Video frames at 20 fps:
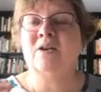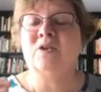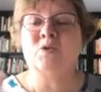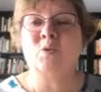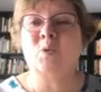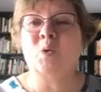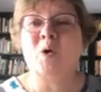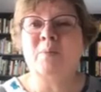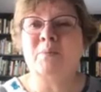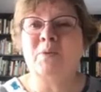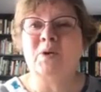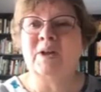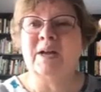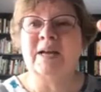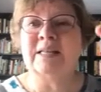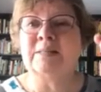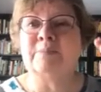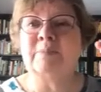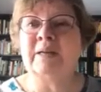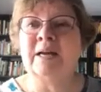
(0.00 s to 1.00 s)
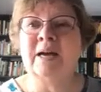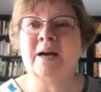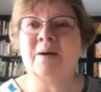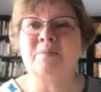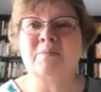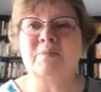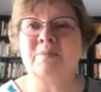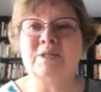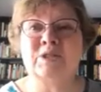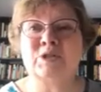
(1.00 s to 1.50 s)
normal has
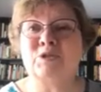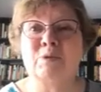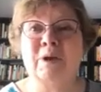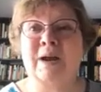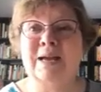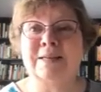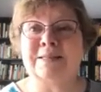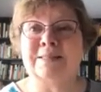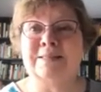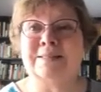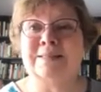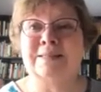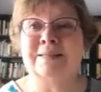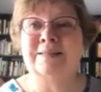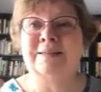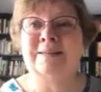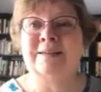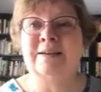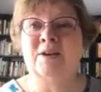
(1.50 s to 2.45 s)
become stressed